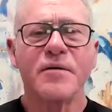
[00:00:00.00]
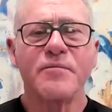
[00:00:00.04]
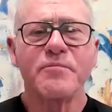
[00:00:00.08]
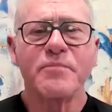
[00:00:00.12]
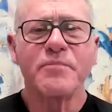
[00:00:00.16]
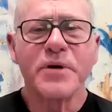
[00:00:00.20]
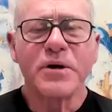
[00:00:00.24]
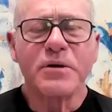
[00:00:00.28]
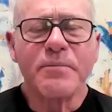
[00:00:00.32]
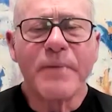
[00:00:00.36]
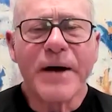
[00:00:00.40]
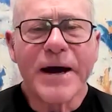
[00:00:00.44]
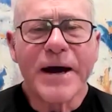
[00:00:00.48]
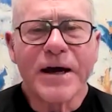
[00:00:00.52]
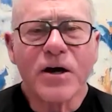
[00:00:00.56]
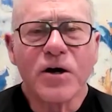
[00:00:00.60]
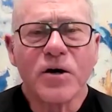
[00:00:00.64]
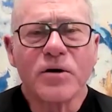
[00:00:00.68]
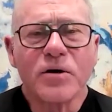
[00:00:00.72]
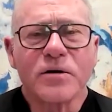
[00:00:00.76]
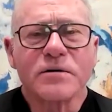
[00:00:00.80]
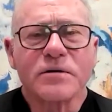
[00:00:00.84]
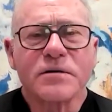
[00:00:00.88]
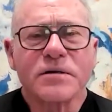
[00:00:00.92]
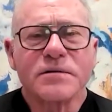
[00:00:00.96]
build my
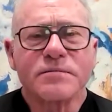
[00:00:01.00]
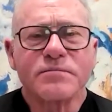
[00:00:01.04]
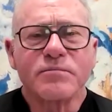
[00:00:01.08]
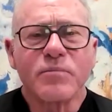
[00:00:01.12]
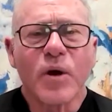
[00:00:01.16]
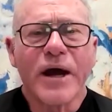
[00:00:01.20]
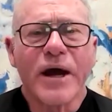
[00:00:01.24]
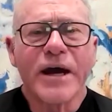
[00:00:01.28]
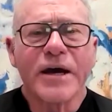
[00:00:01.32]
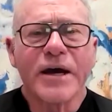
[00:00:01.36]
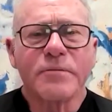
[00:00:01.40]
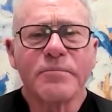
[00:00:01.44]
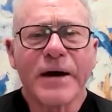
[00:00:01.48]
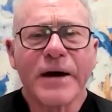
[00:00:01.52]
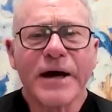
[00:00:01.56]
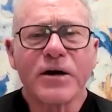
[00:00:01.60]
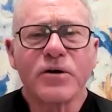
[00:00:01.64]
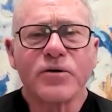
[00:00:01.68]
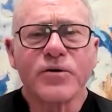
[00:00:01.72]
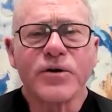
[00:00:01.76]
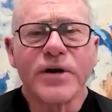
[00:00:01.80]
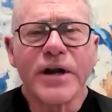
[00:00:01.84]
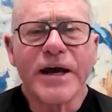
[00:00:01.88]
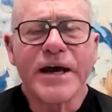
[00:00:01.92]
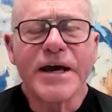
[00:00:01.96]
own brand, my
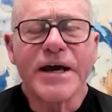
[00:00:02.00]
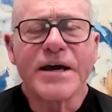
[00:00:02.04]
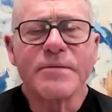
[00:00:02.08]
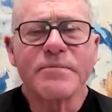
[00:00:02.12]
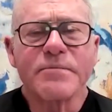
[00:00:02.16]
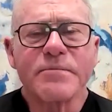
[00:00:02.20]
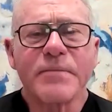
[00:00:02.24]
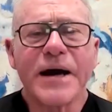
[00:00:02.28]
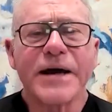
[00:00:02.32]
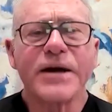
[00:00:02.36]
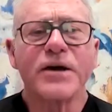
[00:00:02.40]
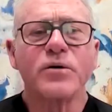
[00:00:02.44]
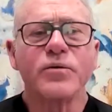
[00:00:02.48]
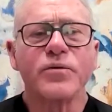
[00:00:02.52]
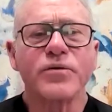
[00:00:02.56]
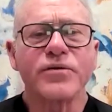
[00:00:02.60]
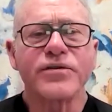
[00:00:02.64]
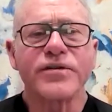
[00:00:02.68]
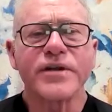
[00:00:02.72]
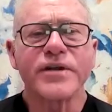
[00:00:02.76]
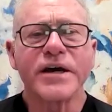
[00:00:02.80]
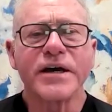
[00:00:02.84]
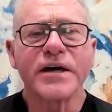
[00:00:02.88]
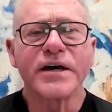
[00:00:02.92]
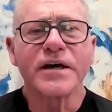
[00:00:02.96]
own name, my own
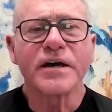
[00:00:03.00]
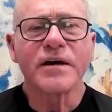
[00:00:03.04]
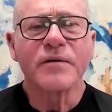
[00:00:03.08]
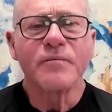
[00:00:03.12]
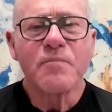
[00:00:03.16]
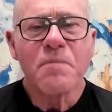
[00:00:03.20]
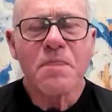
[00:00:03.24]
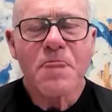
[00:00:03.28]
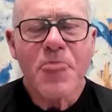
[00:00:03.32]
thing.